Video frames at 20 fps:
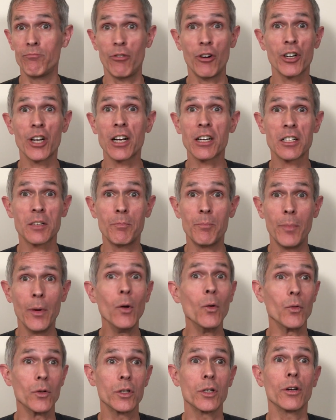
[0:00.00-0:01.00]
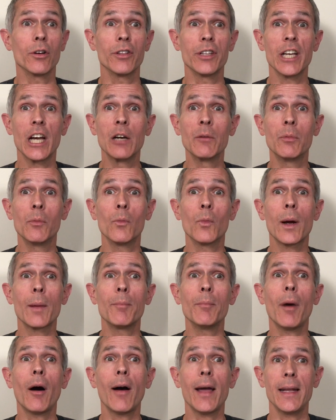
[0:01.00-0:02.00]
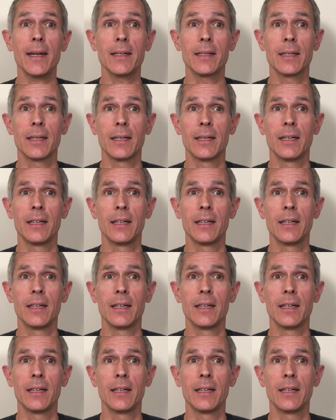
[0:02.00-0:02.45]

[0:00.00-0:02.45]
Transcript: products built on the Open Web Mind.